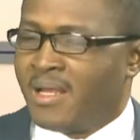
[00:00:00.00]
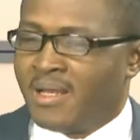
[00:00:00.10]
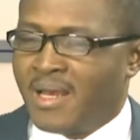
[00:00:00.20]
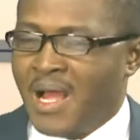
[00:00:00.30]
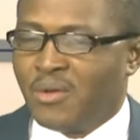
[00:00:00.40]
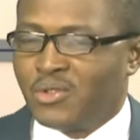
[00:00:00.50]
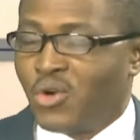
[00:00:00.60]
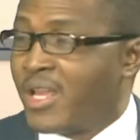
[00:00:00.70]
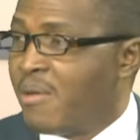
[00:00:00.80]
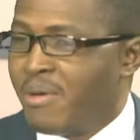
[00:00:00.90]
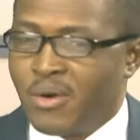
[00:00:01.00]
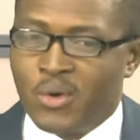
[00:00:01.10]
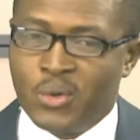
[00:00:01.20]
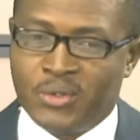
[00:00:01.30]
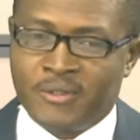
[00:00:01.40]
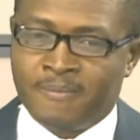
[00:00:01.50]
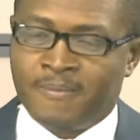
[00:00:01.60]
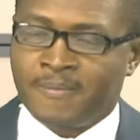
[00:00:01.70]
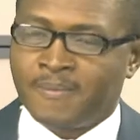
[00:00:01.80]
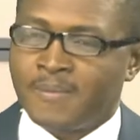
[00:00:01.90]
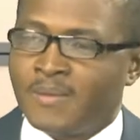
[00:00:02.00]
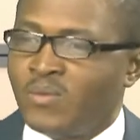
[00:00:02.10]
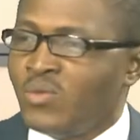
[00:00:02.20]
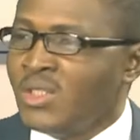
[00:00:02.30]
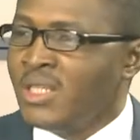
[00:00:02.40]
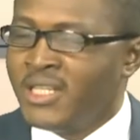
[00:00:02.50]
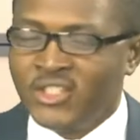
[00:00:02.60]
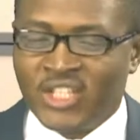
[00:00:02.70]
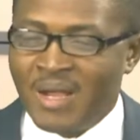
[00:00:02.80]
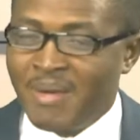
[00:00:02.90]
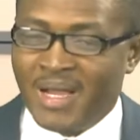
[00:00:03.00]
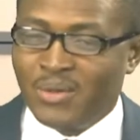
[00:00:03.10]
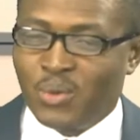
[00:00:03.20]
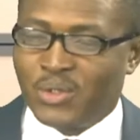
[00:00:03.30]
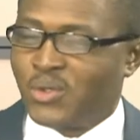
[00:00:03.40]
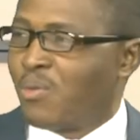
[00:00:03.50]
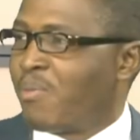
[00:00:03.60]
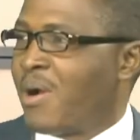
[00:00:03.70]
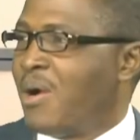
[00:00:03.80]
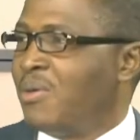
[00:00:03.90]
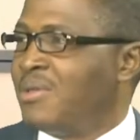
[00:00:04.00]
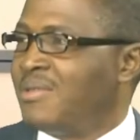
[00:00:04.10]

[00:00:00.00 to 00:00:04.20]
Now, talk about roads. A German was so proud